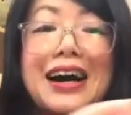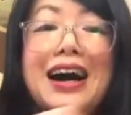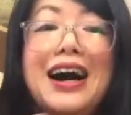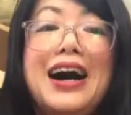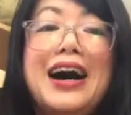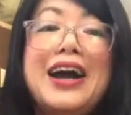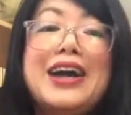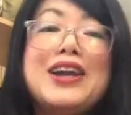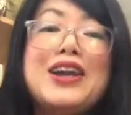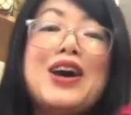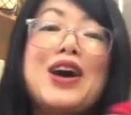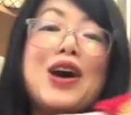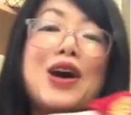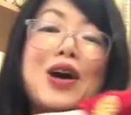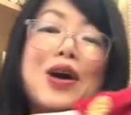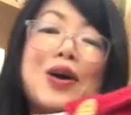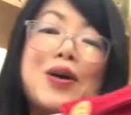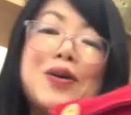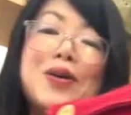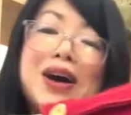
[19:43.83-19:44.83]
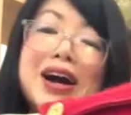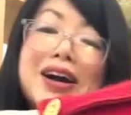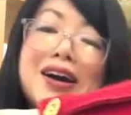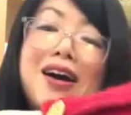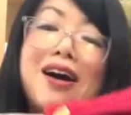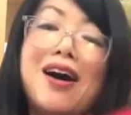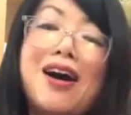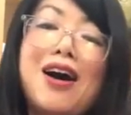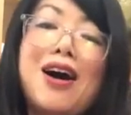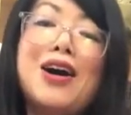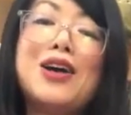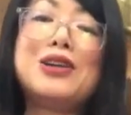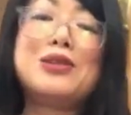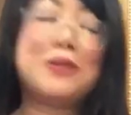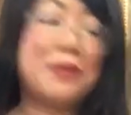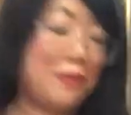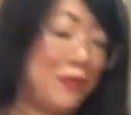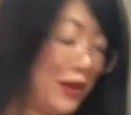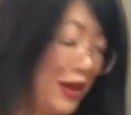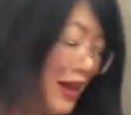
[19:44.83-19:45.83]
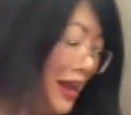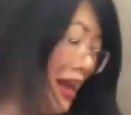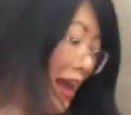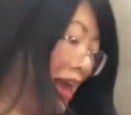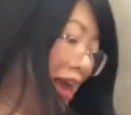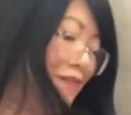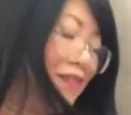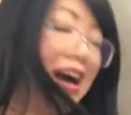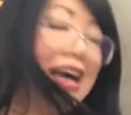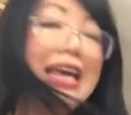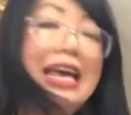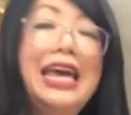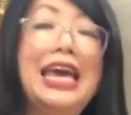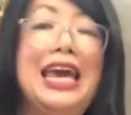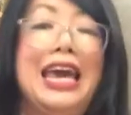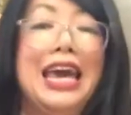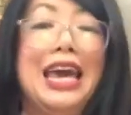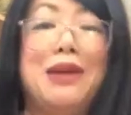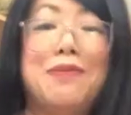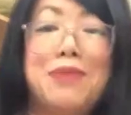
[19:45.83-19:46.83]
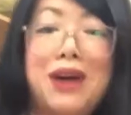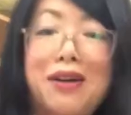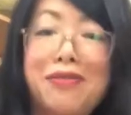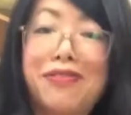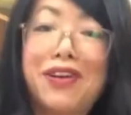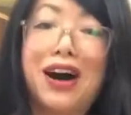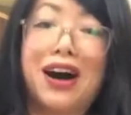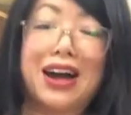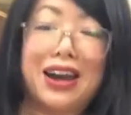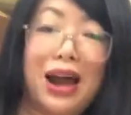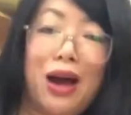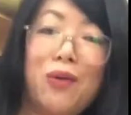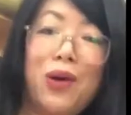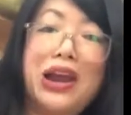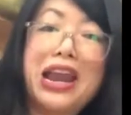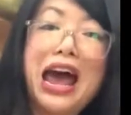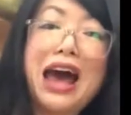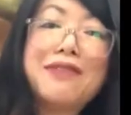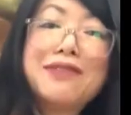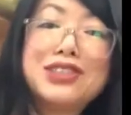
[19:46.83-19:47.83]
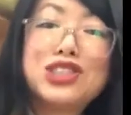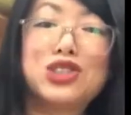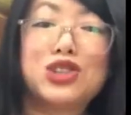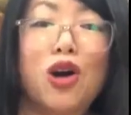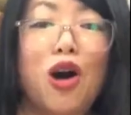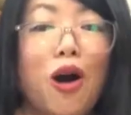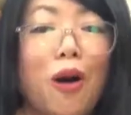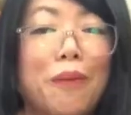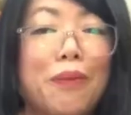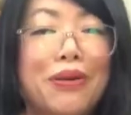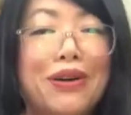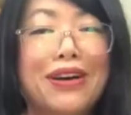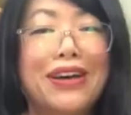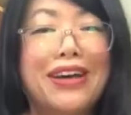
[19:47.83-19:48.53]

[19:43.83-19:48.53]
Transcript: I know. I can't. If I keep my fine, I won't have a job.